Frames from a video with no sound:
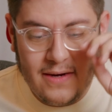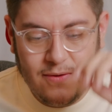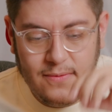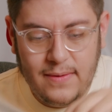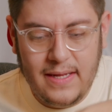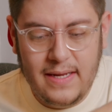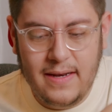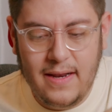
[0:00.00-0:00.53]
do
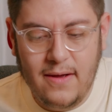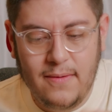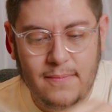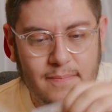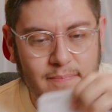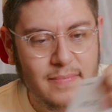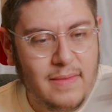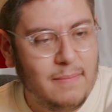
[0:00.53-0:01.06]
we? No.
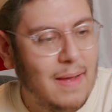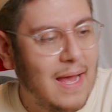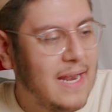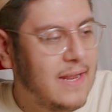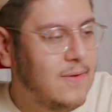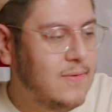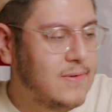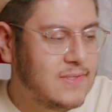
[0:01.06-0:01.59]

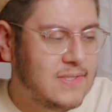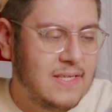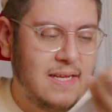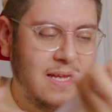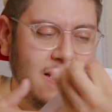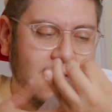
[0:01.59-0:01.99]
Manuals.